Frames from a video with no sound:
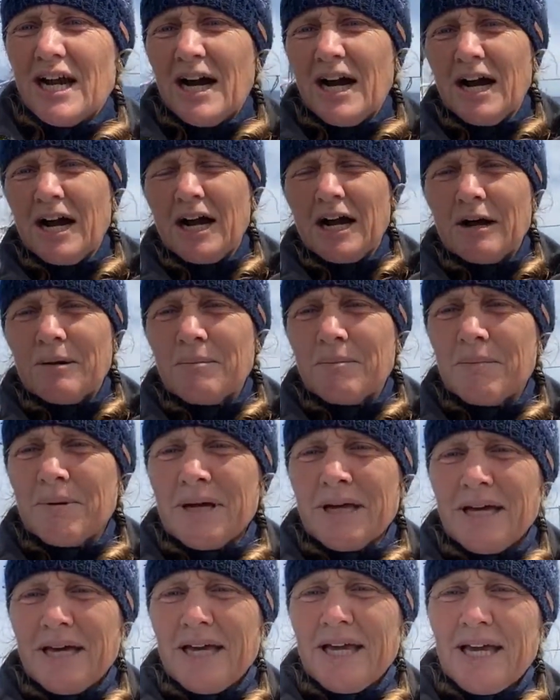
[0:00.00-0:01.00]

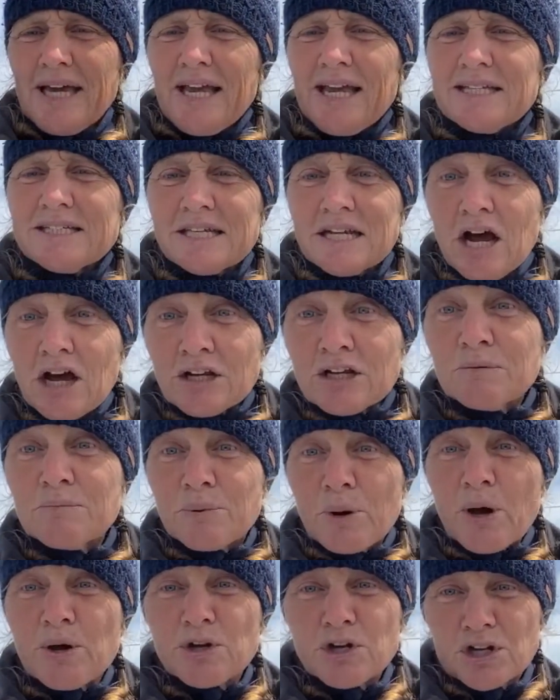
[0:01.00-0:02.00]
um, is an
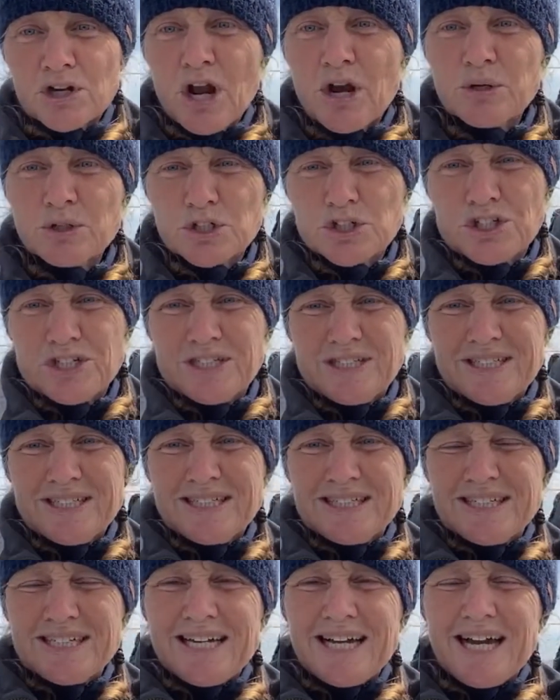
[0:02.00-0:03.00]
unbroken ocean.
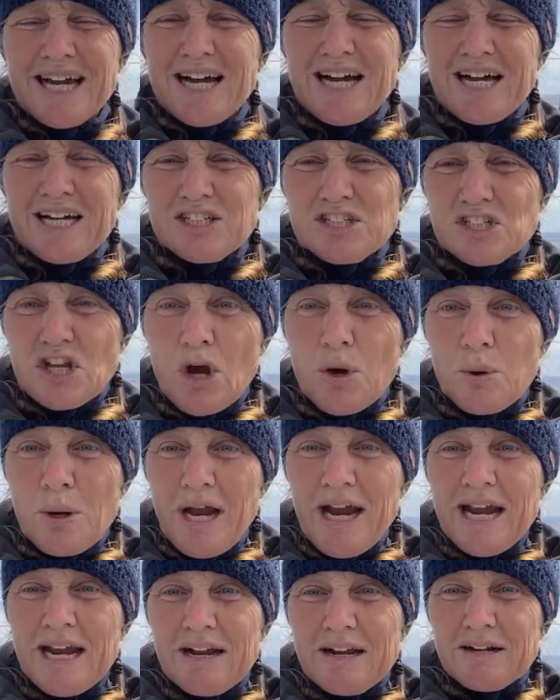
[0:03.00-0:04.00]
Uh,
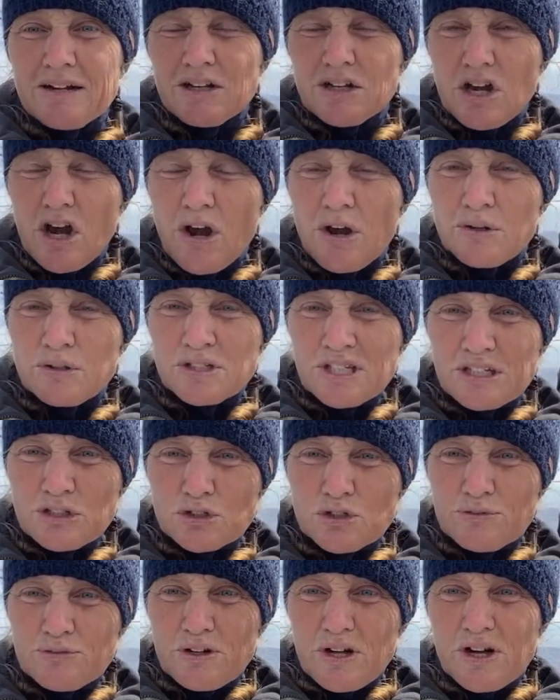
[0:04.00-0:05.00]
so it goes, it
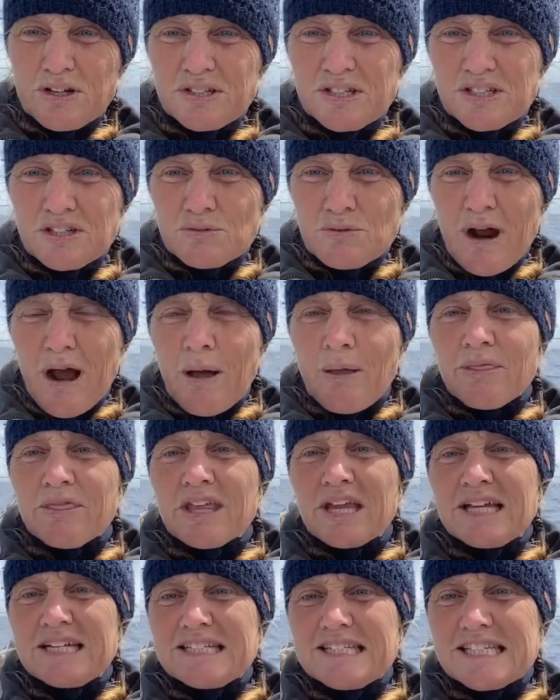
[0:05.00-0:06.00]
traverses around
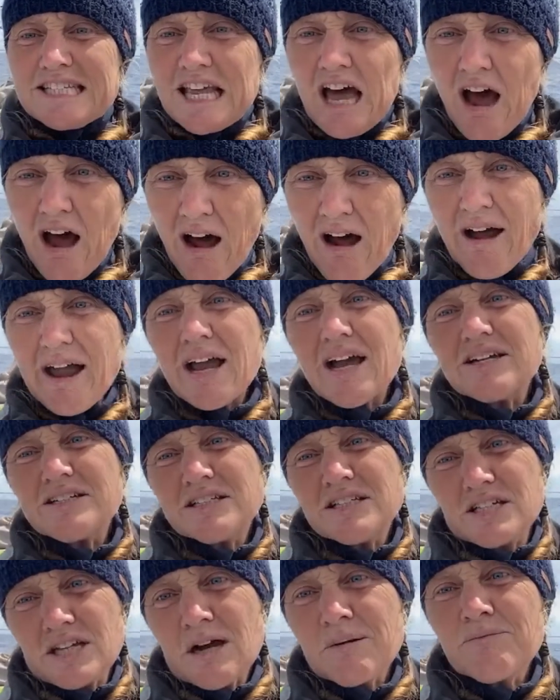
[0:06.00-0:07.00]
the entire
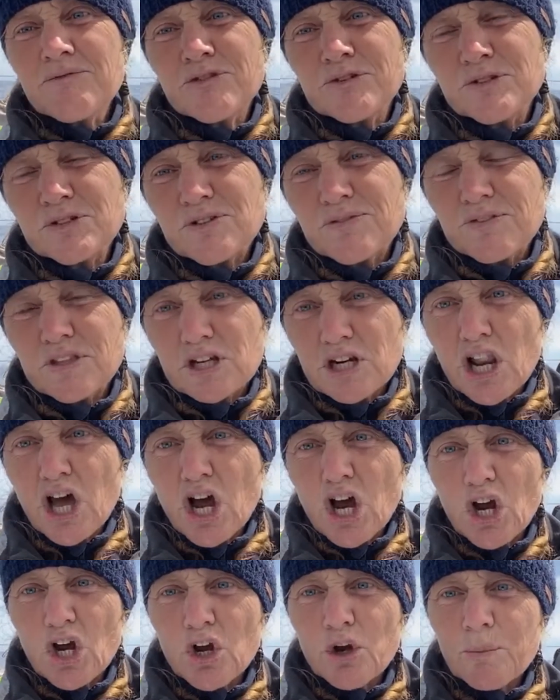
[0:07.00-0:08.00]
circumference of the
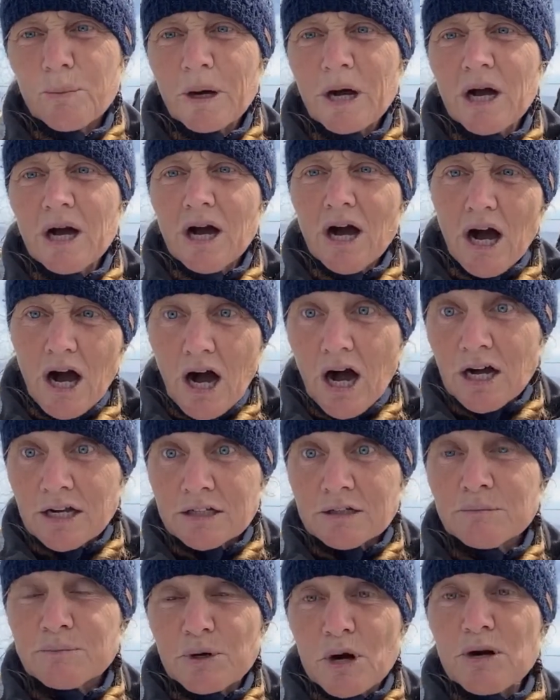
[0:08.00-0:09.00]
globe,
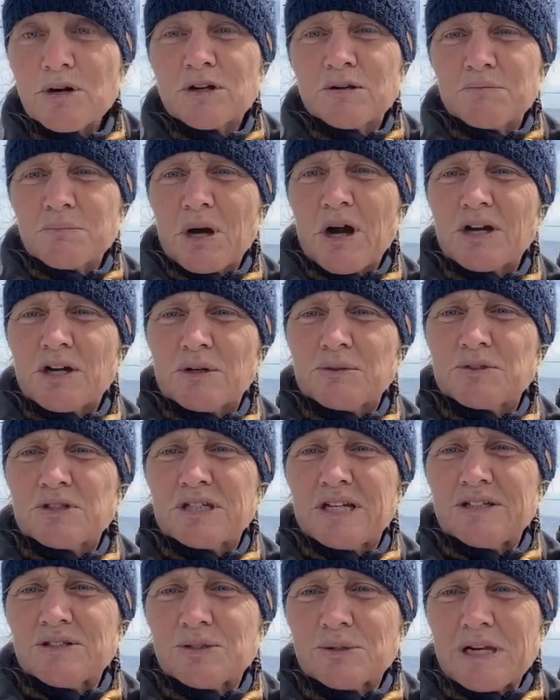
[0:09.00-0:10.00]
unbroken by a
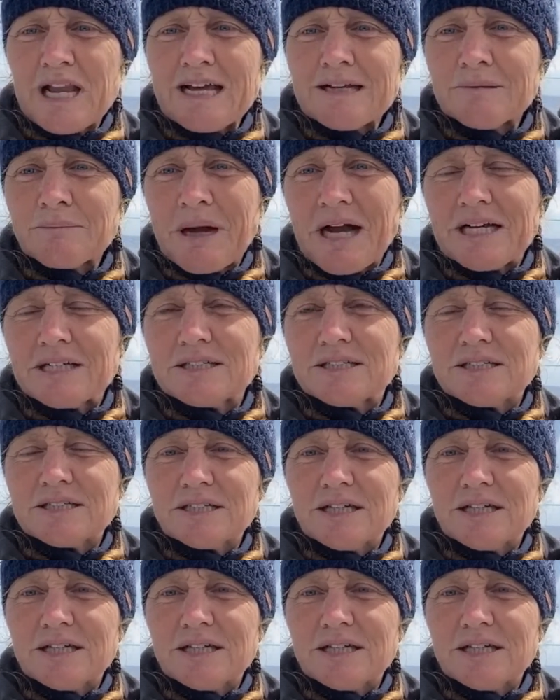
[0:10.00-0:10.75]
continental landmass,